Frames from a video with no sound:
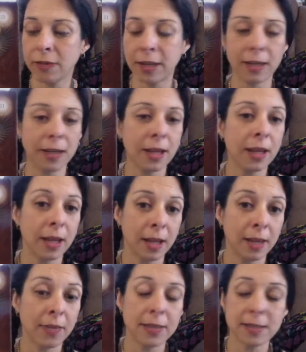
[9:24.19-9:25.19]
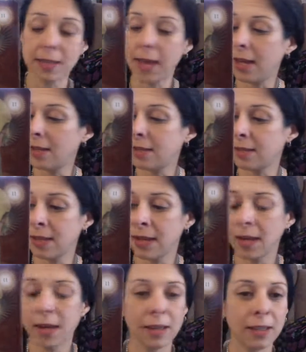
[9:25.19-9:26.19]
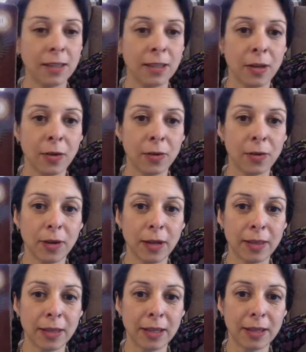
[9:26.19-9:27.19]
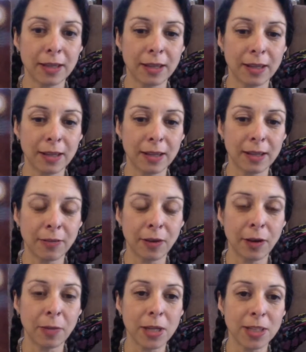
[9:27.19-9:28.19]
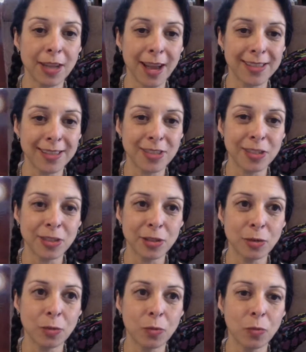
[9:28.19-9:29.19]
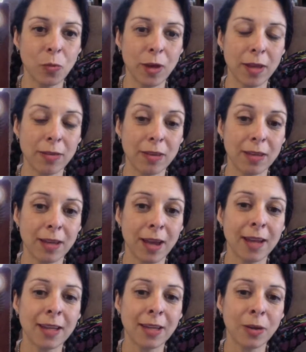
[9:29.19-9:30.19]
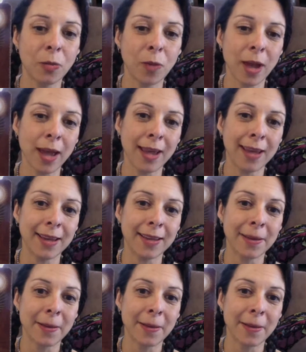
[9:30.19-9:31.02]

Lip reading: And in this case, I think it very much has to do with cutting away